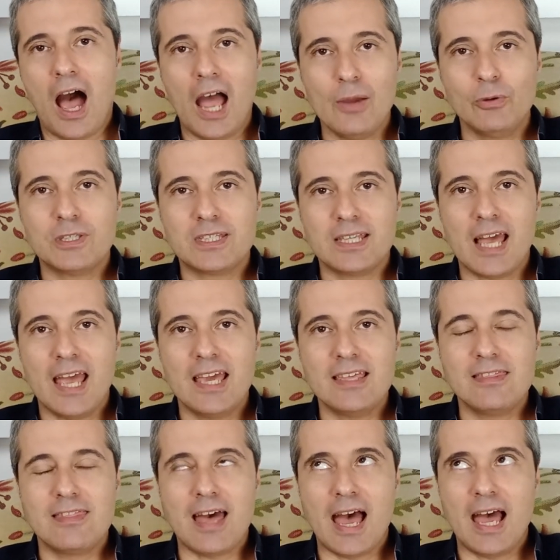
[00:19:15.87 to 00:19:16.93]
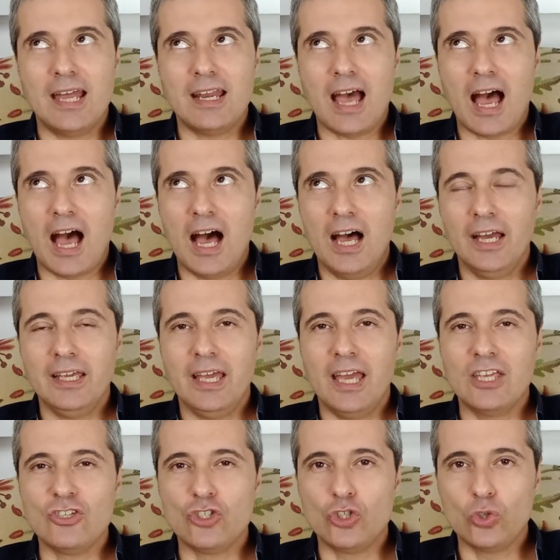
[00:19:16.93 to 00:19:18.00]
I would say that I
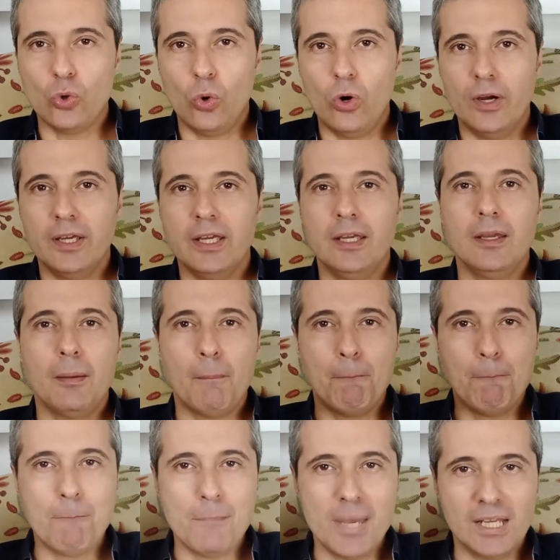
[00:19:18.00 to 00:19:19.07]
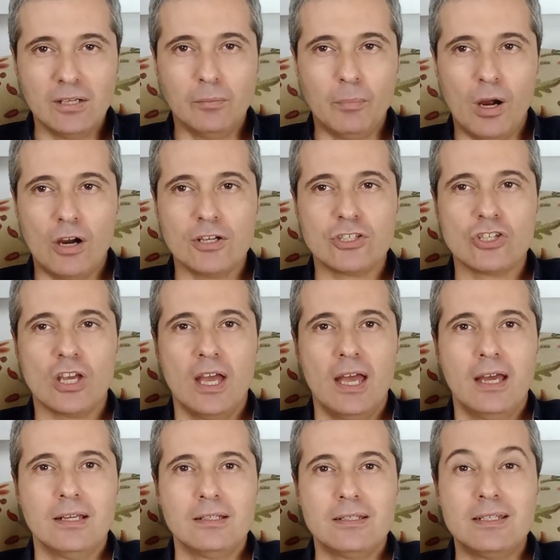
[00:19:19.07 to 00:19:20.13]
enjoy Middlemarch
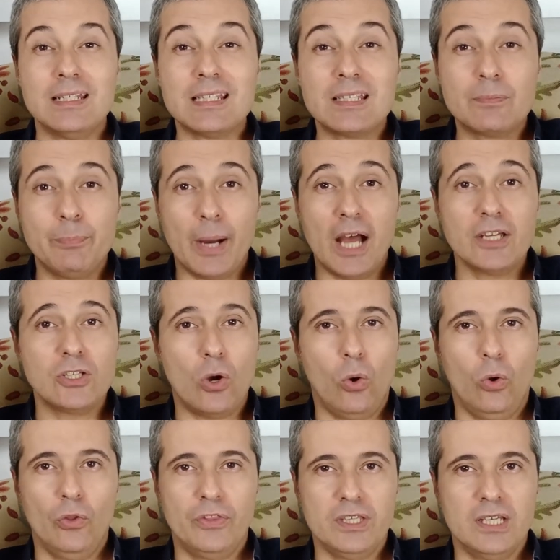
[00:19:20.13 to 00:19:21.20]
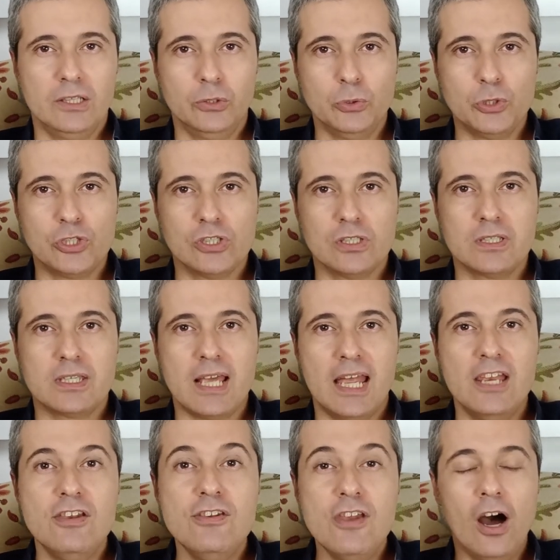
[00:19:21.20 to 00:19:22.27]
despite all the illusions
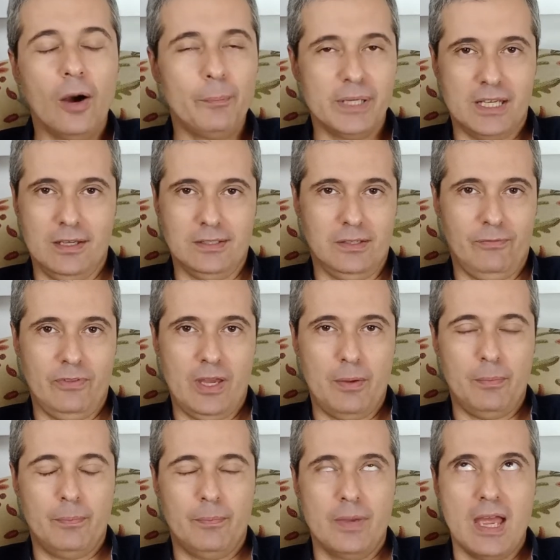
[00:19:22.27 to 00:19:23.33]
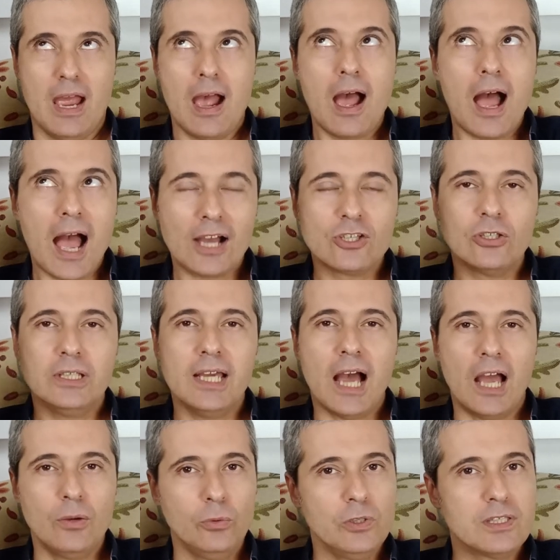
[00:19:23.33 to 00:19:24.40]
and not because of them. Actually,
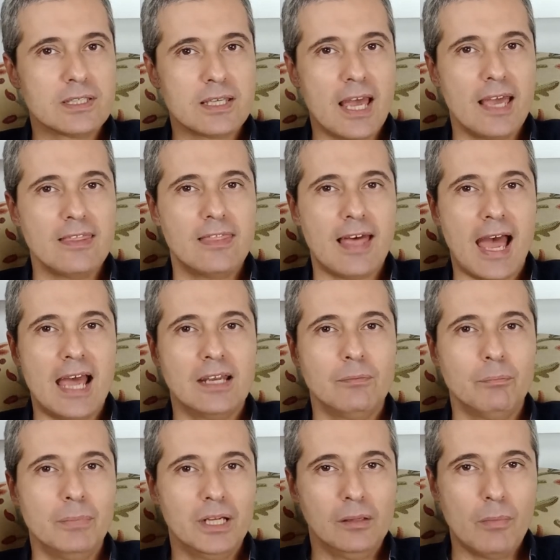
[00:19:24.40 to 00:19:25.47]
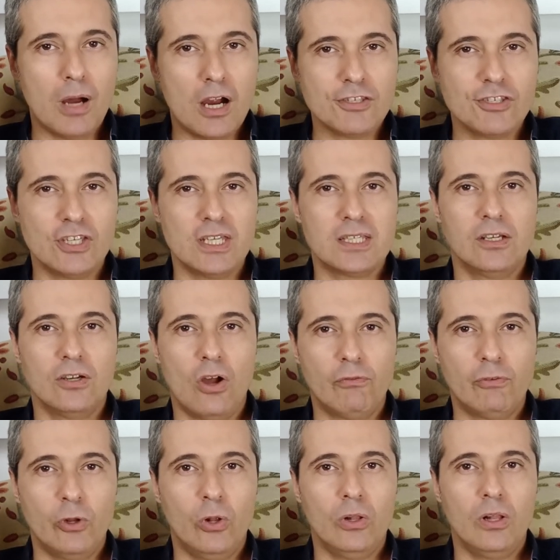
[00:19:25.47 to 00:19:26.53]
I would say that Middlemarch is a
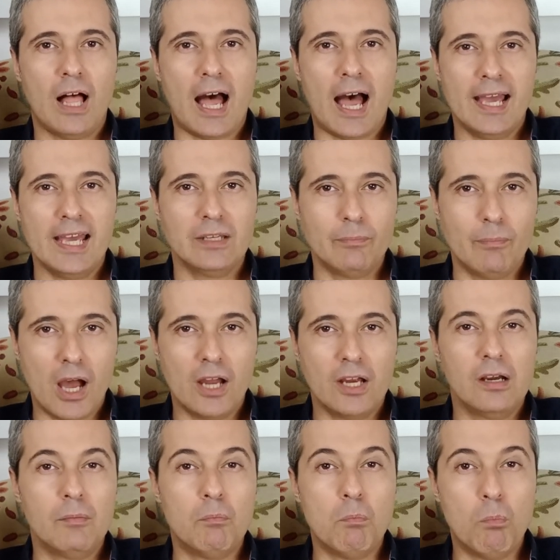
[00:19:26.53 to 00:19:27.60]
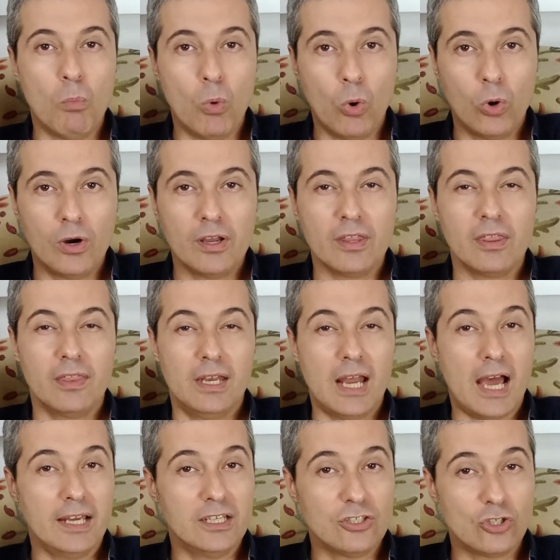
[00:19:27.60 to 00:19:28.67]
novel I admire more
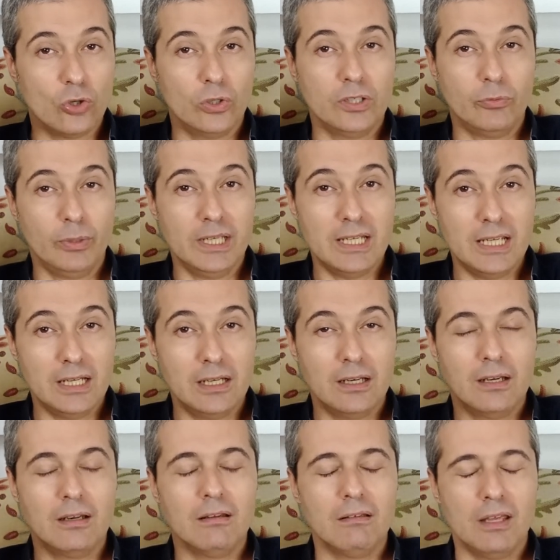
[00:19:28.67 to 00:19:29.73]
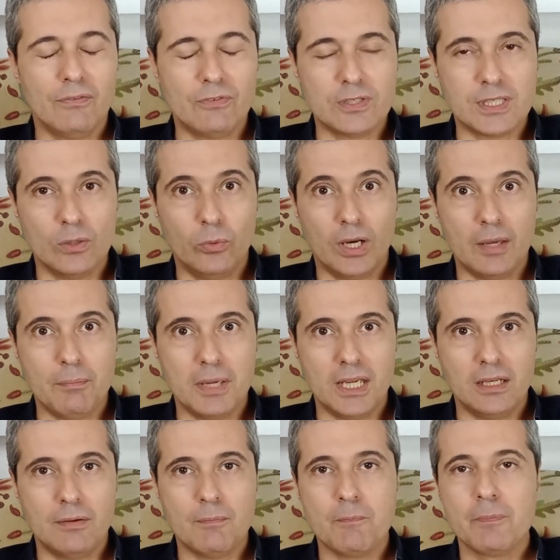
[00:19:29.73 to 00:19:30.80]
than I enjoy reading, if you see what I
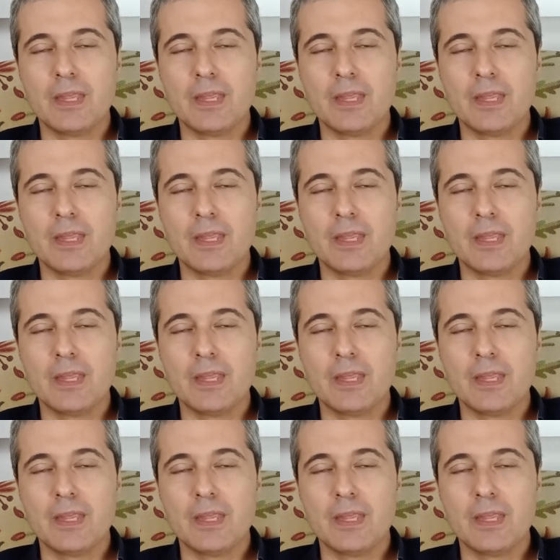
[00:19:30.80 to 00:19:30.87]
mean.